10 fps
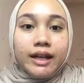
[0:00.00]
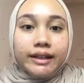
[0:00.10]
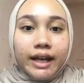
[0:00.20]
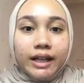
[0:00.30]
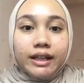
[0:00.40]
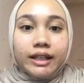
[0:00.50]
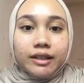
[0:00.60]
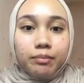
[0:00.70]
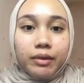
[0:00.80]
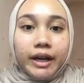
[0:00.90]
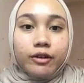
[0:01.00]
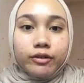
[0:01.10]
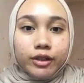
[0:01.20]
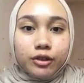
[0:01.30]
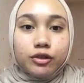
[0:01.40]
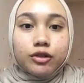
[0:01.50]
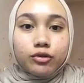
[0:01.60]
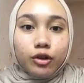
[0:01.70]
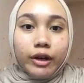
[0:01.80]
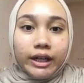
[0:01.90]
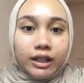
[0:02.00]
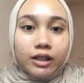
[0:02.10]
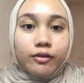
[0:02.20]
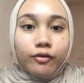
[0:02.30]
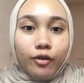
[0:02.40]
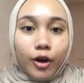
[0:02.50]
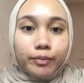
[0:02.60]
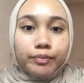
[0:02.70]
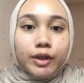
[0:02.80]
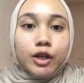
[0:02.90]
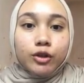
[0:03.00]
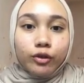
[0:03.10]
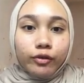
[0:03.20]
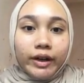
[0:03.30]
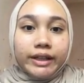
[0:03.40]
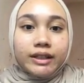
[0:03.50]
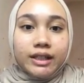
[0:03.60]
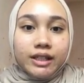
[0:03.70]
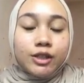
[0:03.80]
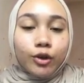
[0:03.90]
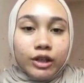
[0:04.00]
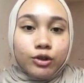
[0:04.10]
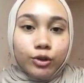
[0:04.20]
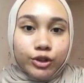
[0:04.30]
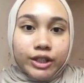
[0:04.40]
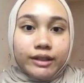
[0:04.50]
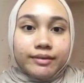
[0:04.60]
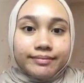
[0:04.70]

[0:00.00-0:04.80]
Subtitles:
Then it applied reduced row echelon form to find the least square solution.